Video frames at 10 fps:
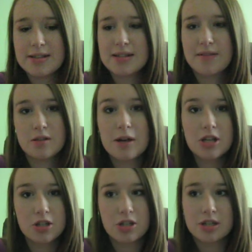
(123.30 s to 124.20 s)
and stuff,
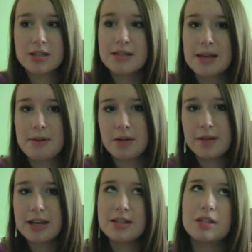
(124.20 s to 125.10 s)
especially during the summer,
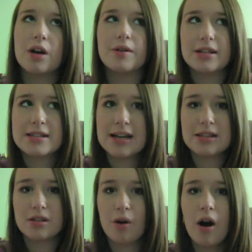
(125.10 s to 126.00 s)
because, it does get
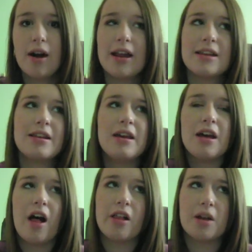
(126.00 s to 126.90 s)
so hot, and
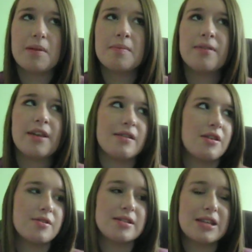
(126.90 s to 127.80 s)
a lot of people think that
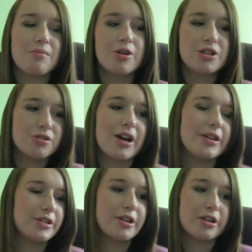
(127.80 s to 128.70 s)
you can skip
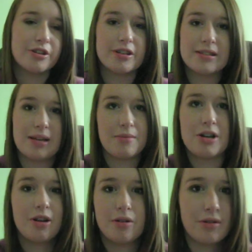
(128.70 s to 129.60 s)
moisturizer during the summer.
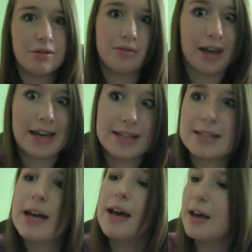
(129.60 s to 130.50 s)
No, you can't,
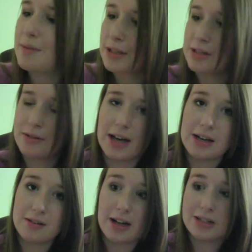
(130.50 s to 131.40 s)
because it'll
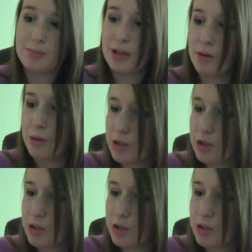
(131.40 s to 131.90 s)
actually make you more